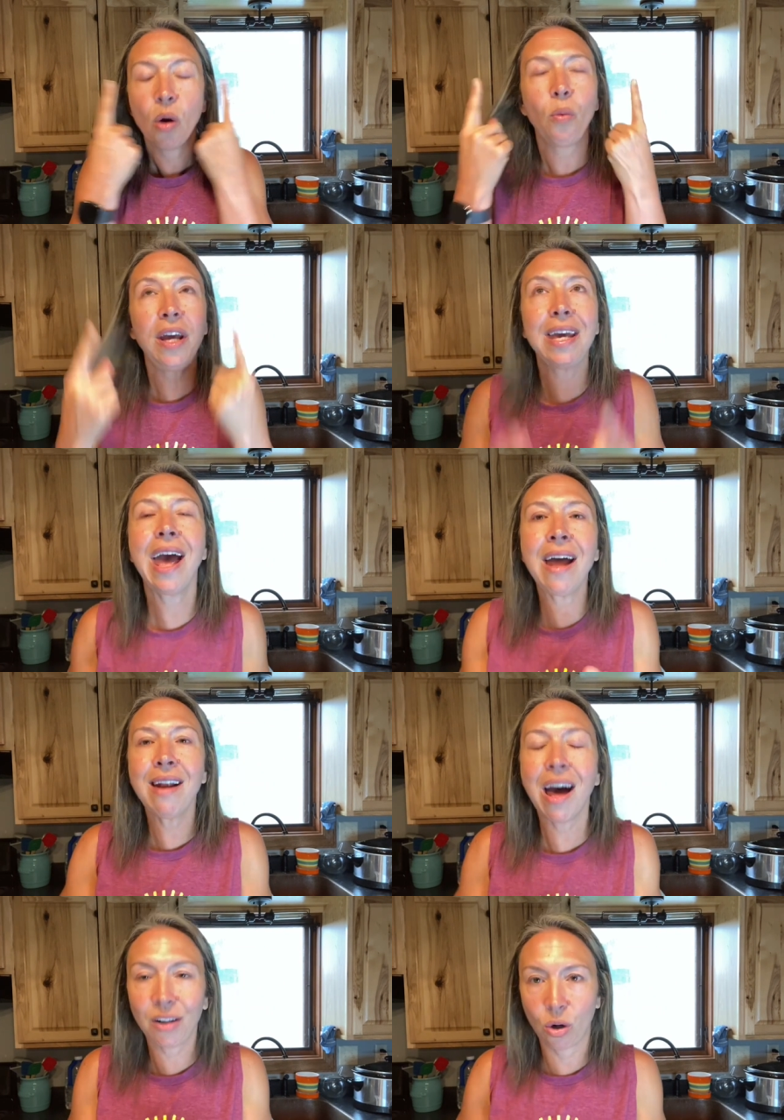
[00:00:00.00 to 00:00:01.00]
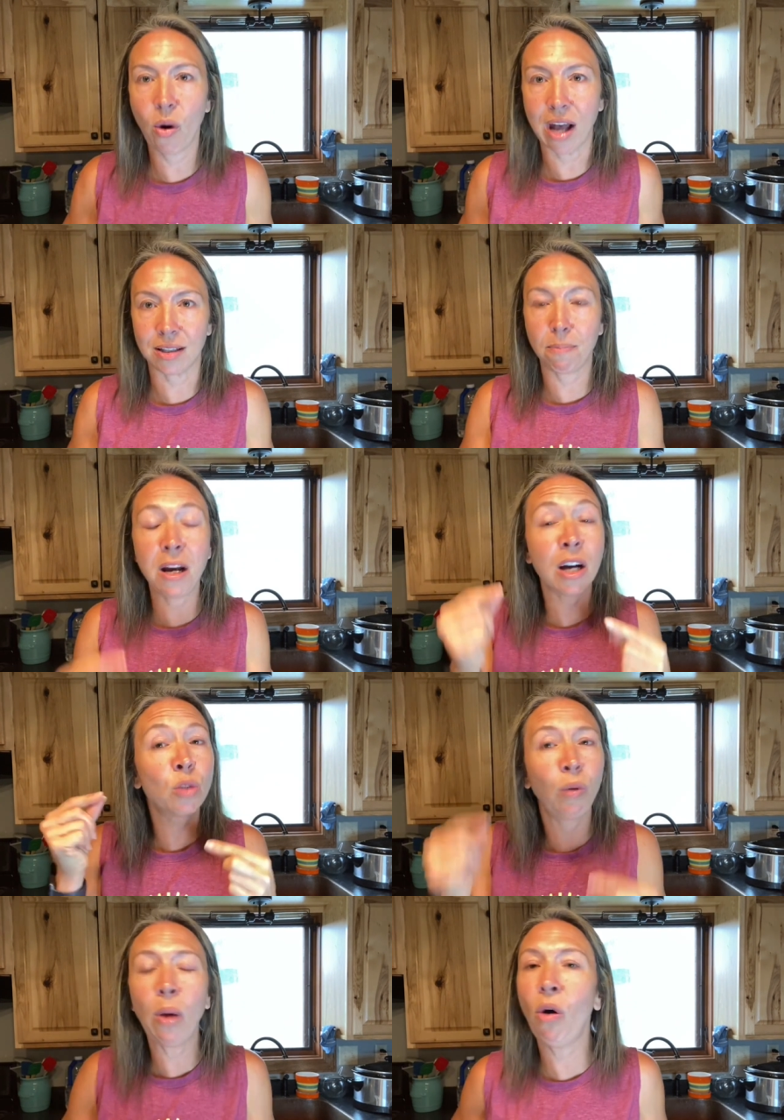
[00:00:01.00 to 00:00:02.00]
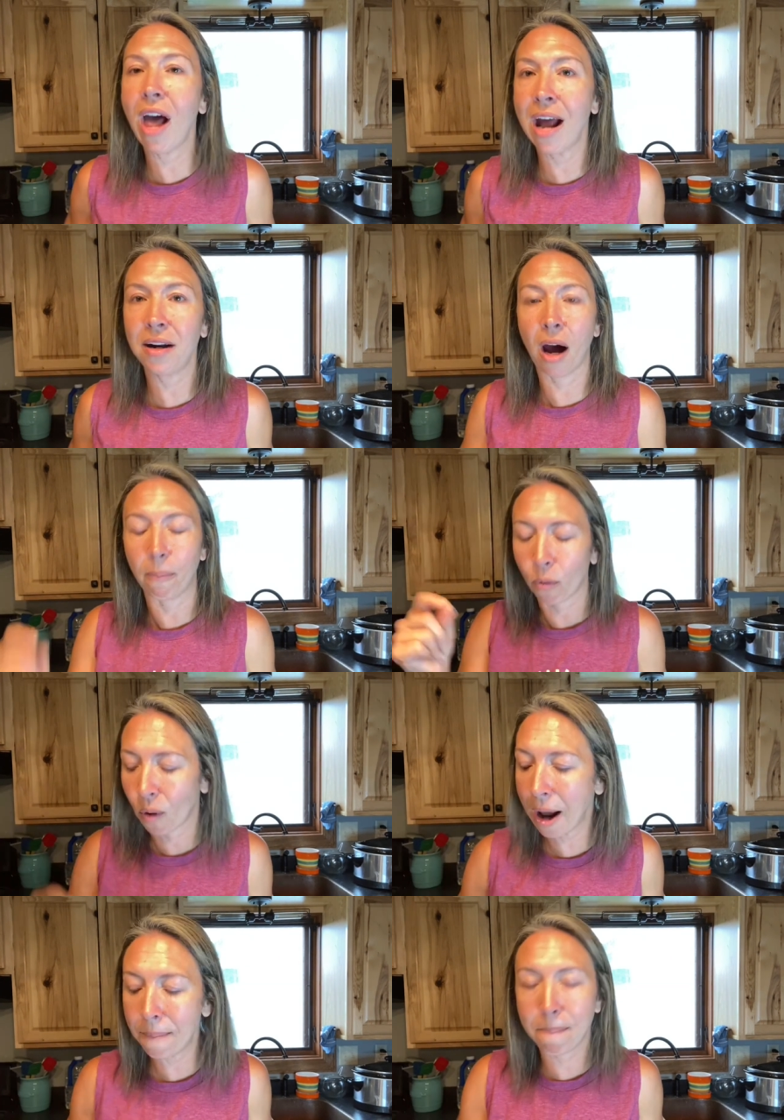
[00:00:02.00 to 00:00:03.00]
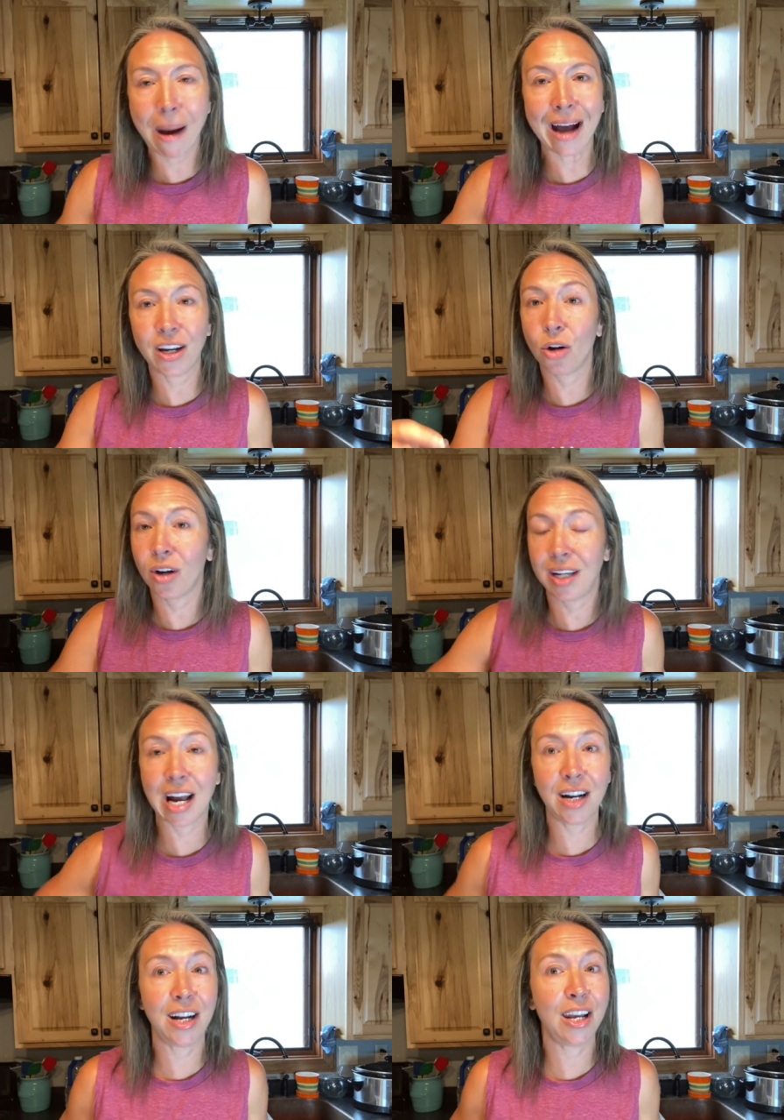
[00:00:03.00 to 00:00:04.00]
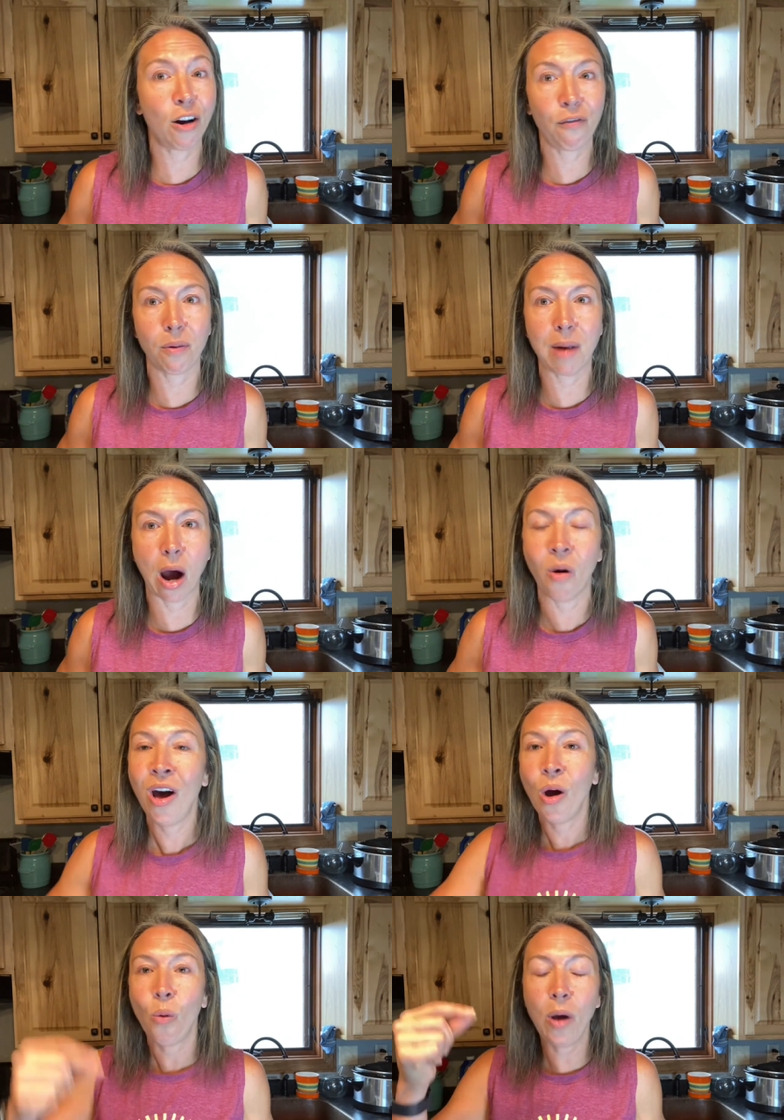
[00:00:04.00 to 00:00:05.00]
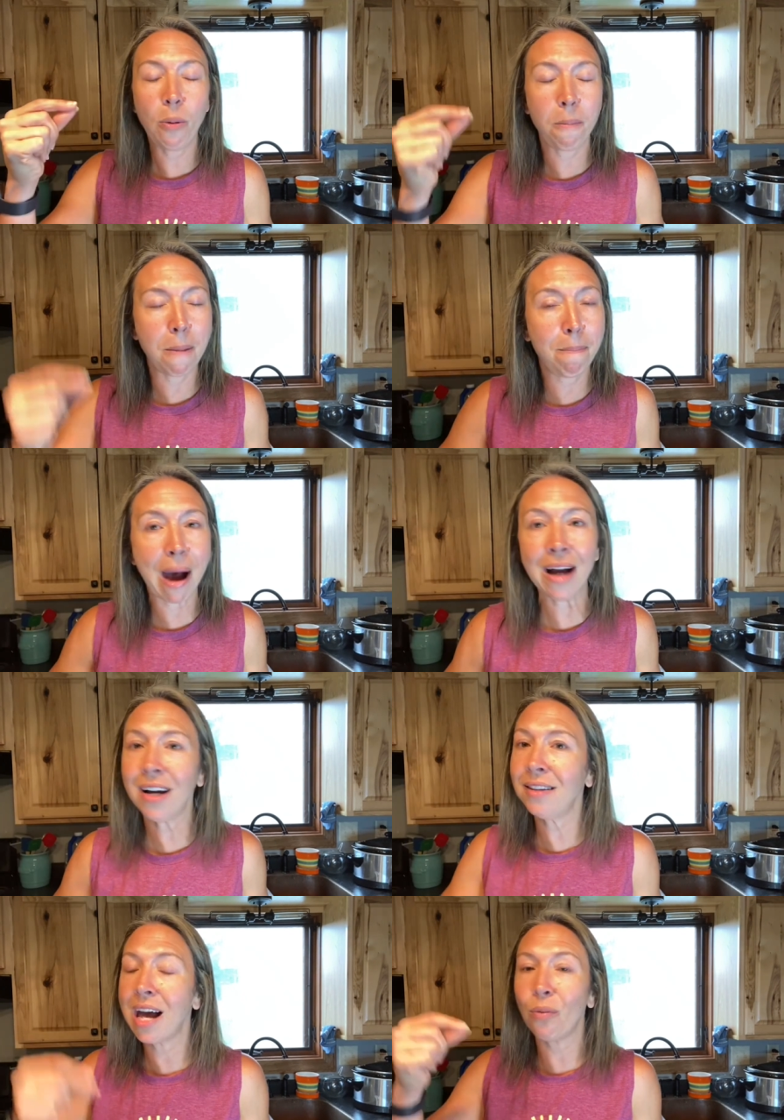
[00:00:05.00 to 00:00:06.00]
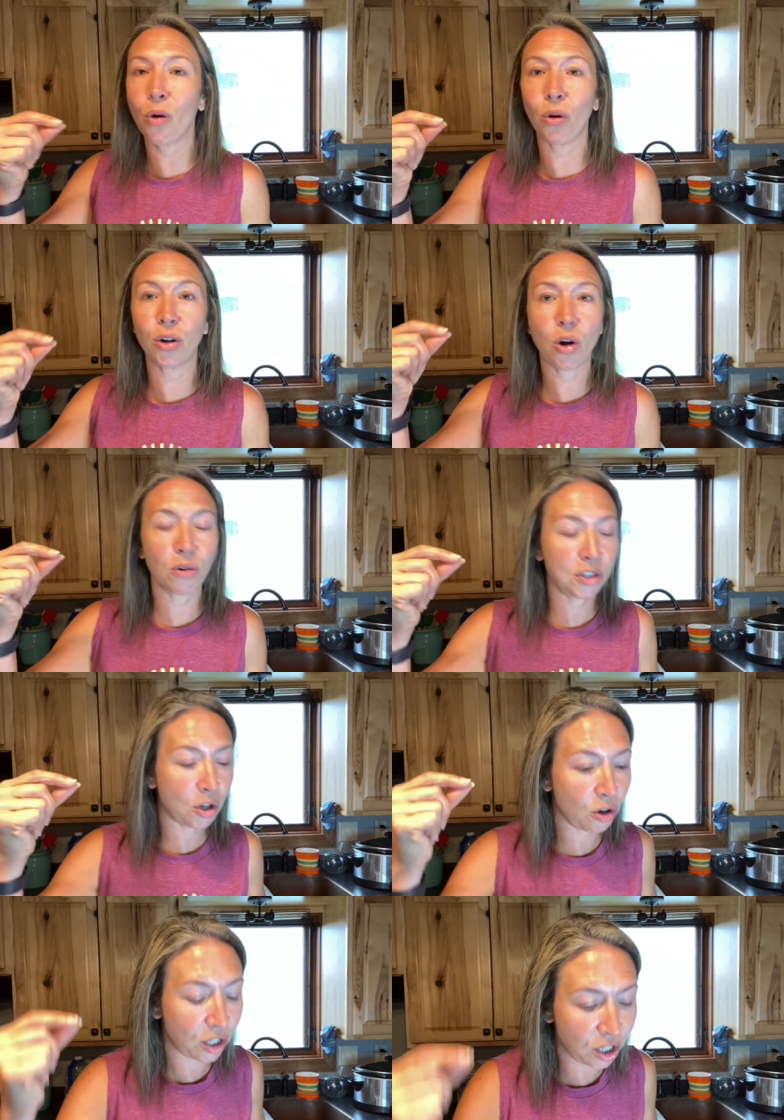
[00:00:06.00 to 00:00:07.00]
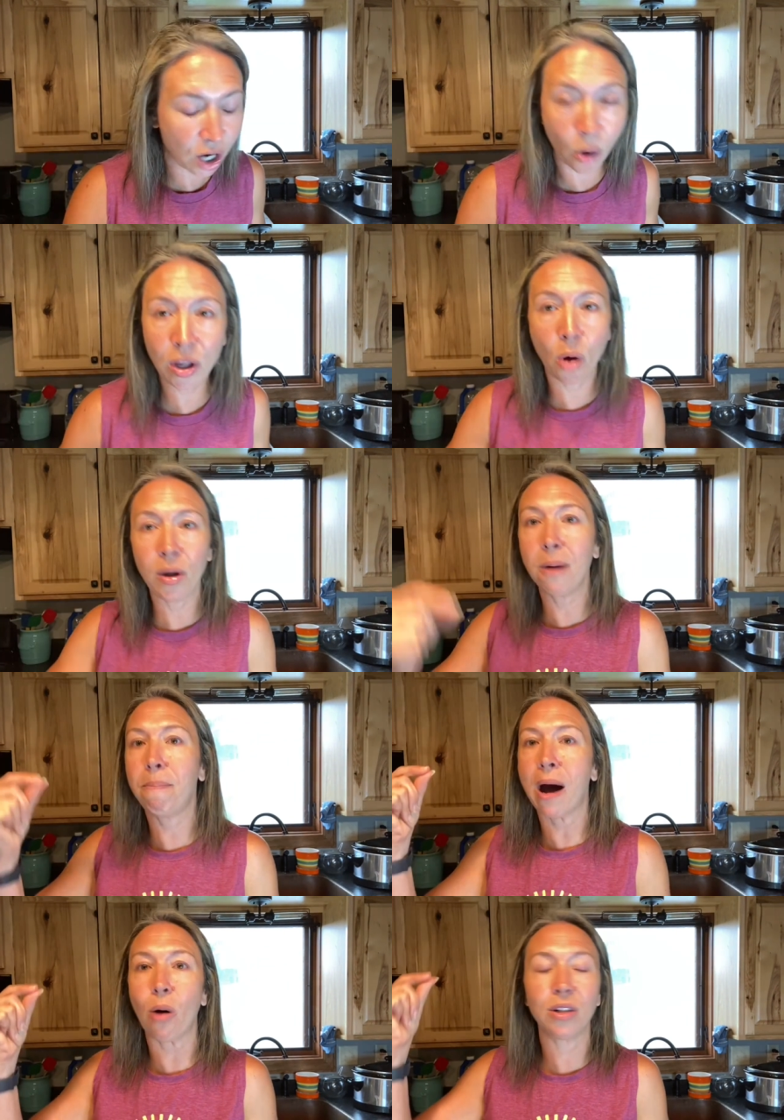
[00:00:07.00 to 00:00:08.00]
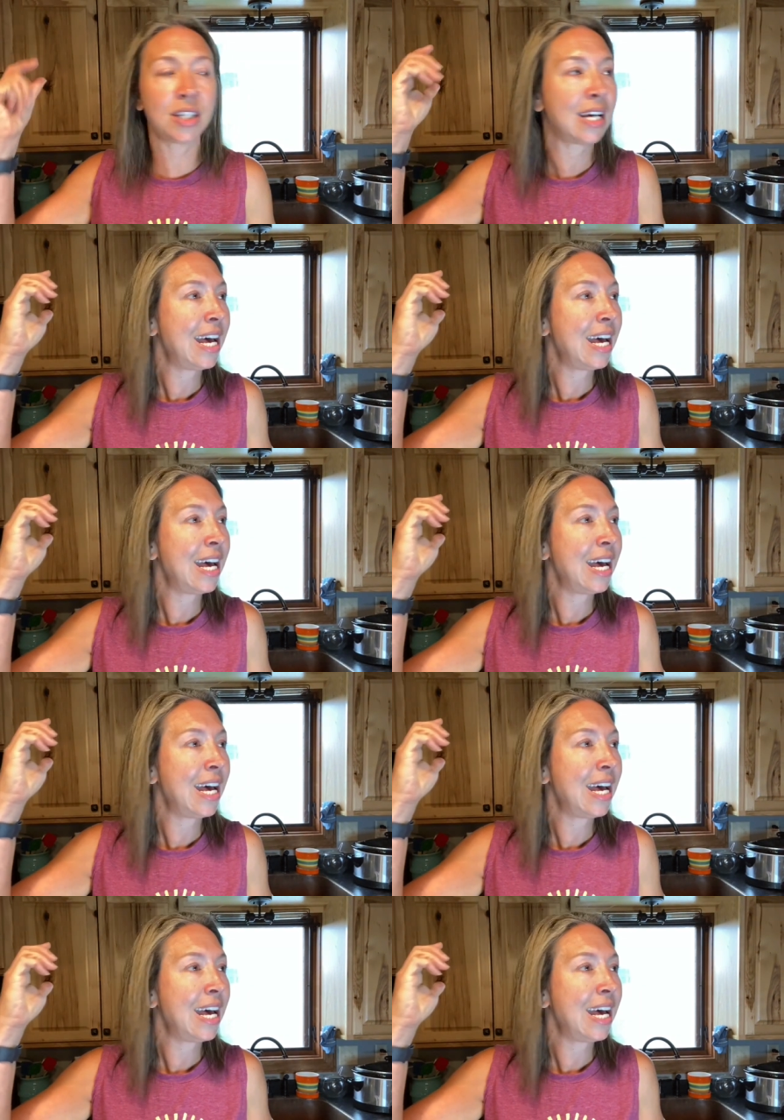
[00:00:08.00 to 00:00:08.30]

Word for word: We cannot quit because we will end up right back here again in a year from now. We will be back on that roller coaster, yo yoing about.